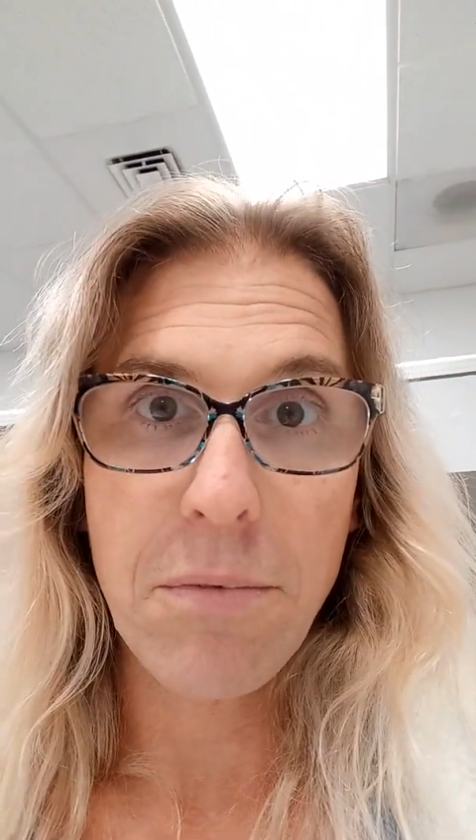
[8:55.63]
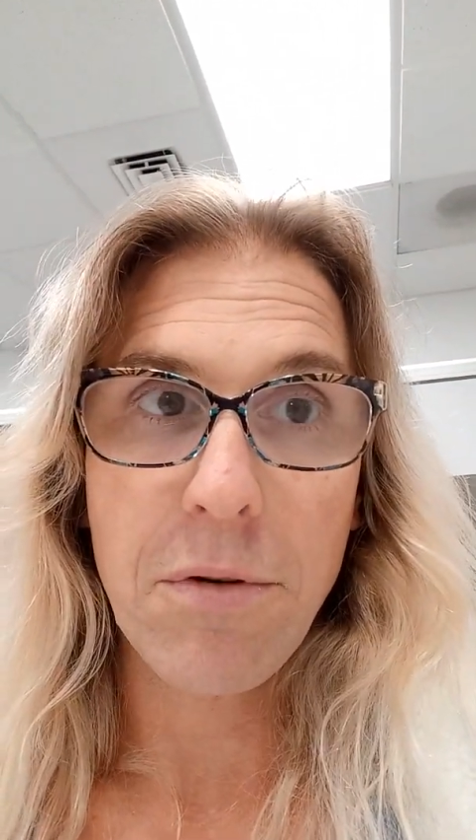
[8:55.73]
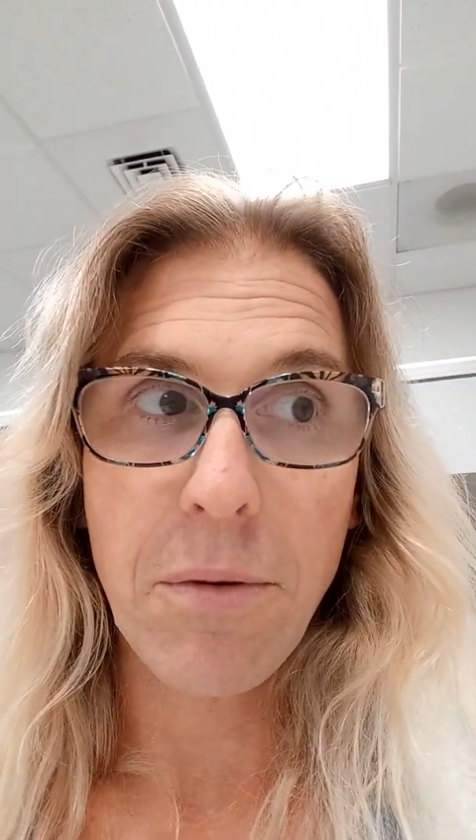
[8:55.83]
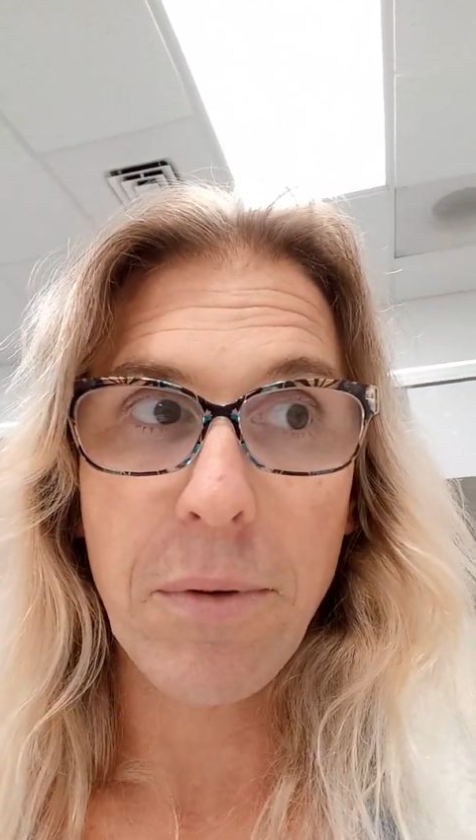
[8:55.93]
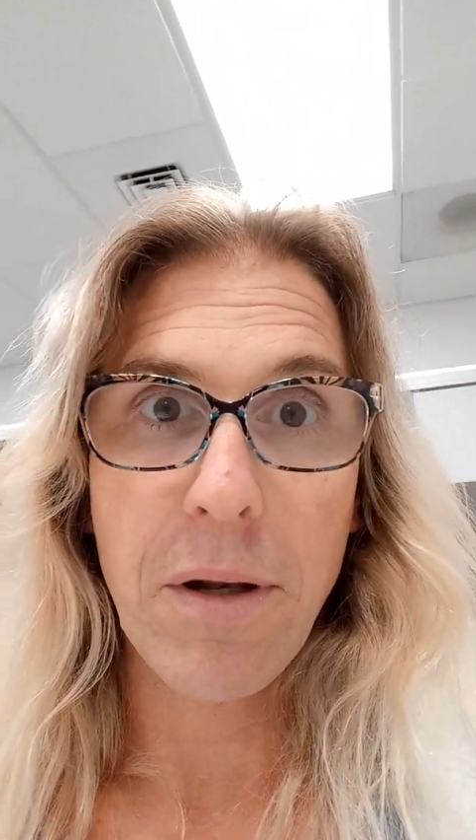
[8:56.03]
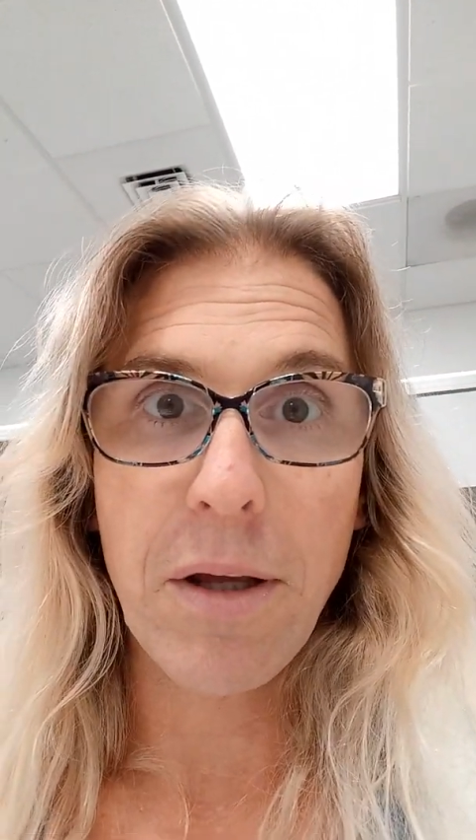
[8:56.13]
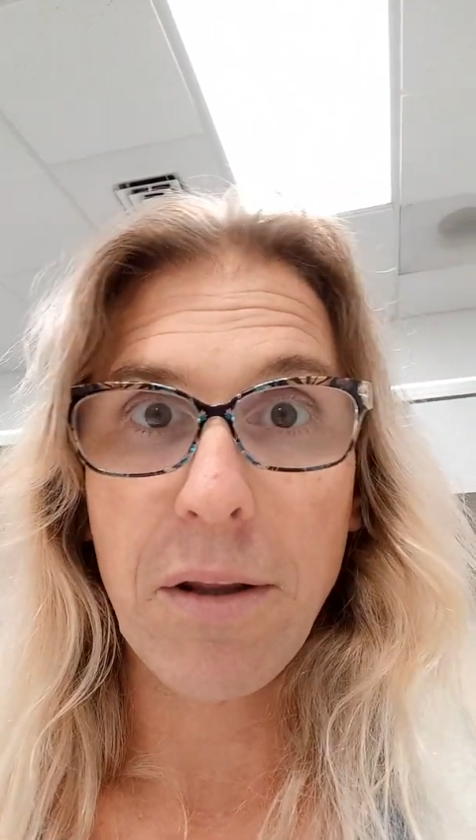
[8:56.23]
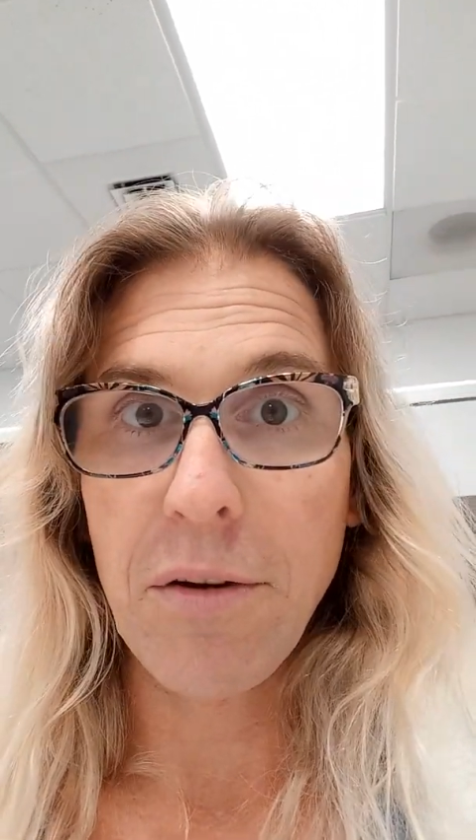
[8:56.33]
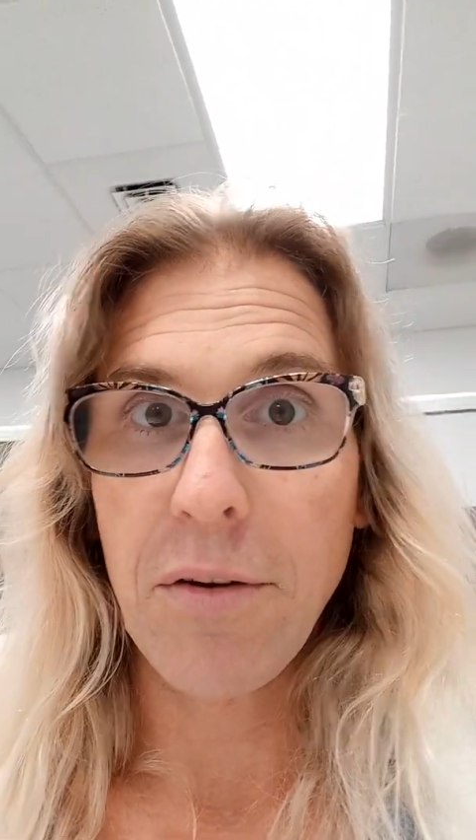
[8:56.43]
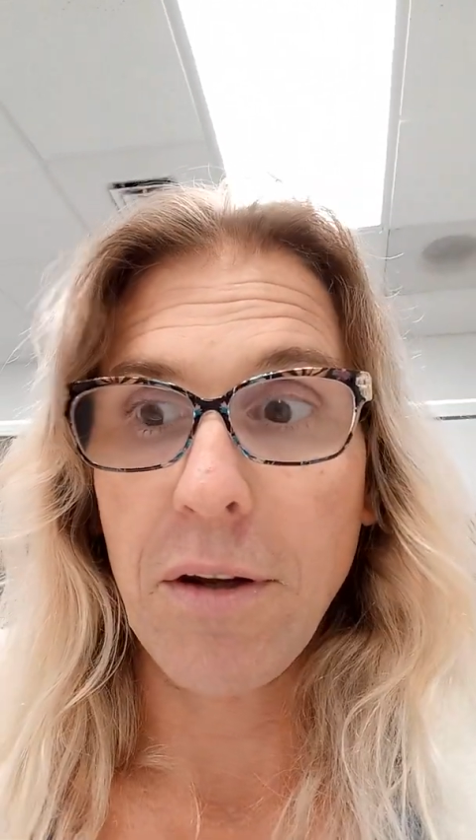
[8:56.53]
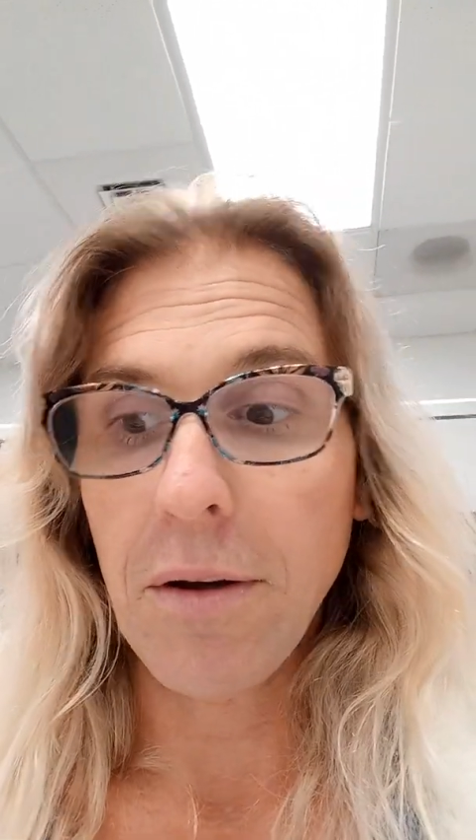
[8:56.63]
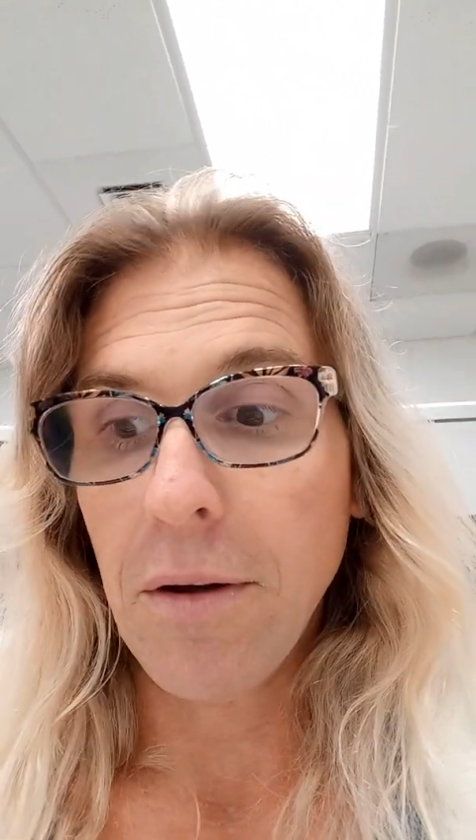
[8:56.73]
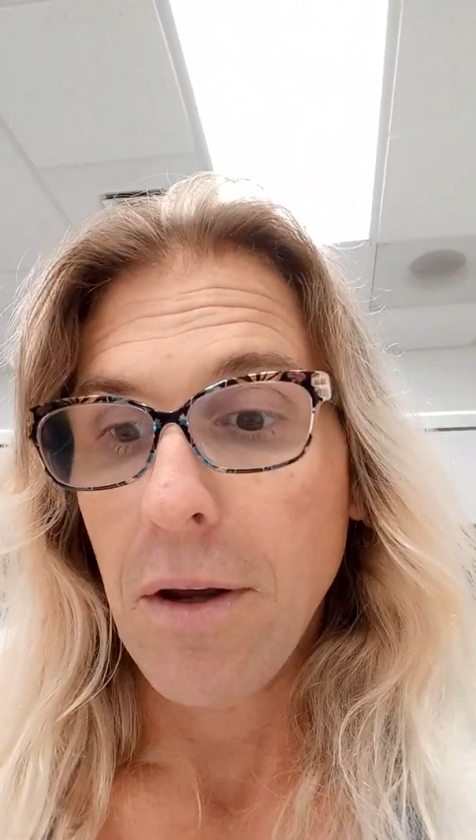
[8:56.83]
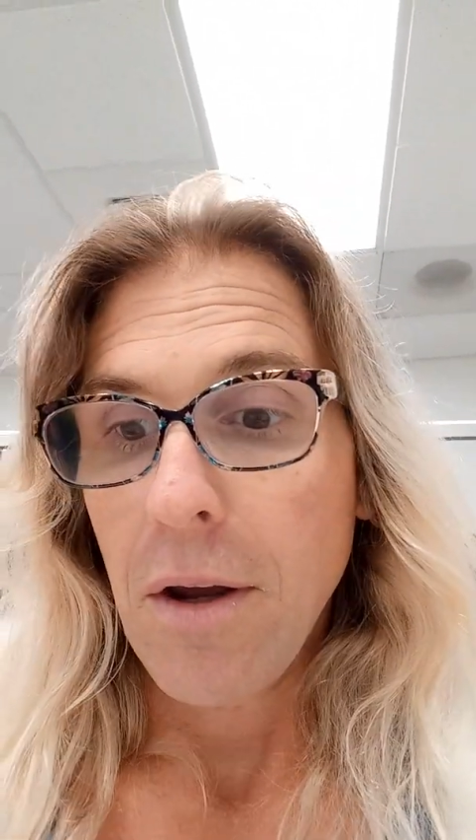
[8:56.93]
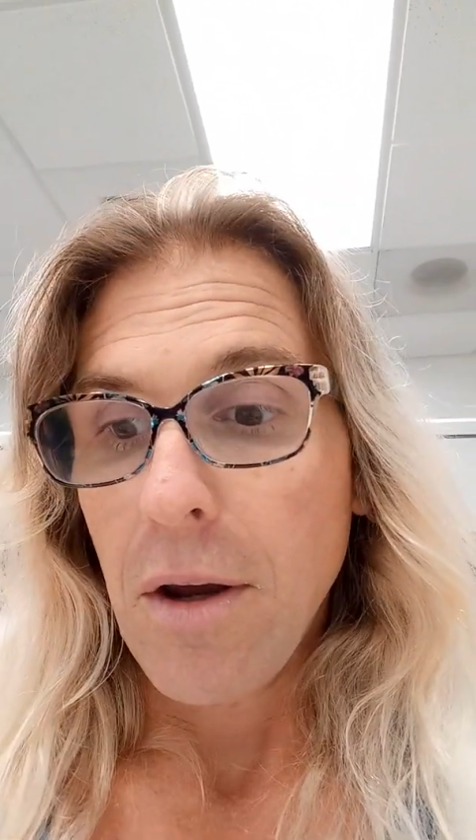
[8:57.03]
So, like they say,